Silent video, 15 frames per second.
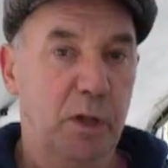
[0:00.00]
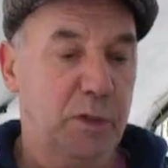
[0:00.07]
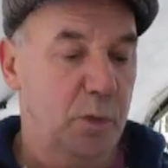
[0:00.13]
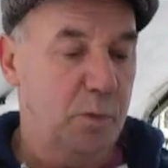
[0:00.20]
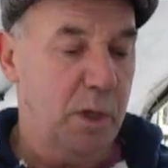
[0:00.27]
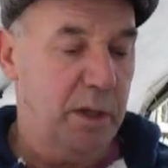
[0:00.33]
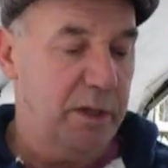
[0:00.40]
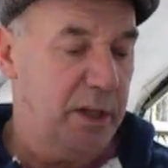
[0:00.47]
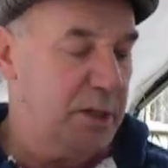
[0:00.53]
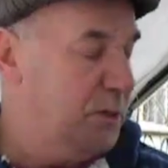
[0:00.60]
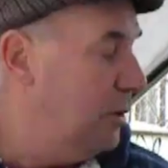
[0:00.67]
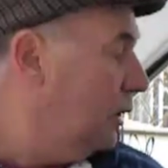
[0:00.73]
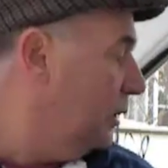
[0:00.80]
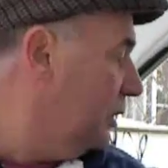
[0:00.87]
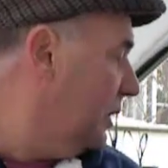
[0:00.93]
but I'll do that
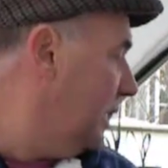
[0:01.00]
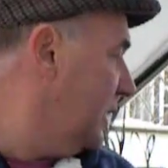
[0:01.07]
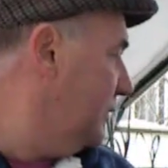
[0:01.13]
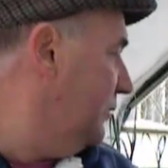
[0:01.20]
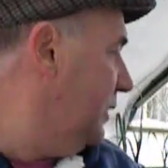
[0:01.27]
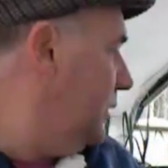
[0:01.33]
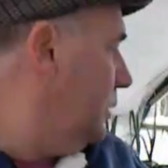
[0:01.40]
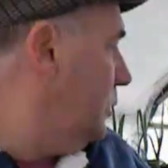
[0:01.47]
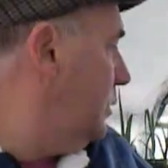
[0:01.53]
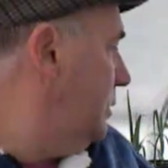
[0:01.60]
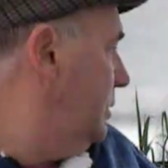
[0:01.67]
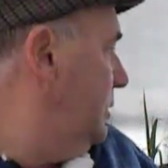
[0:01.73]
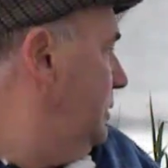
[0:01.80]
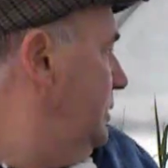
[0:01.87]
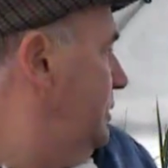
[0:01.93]
next week on the next
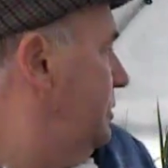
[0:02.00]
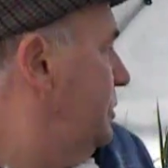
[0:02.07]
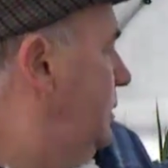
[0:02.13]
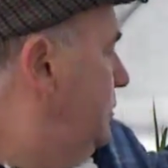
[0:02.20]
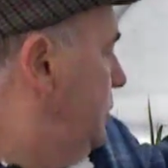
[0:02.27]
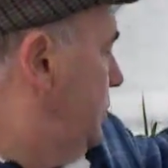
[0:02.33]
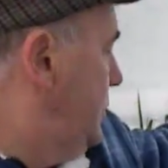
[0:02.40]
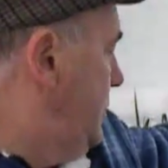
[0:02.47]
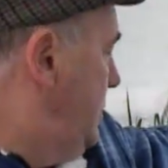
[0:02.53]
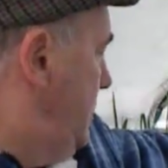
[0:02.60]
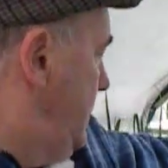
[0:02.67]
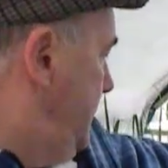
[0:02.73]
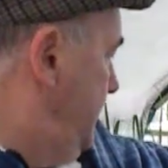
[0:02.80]
video. So I'm just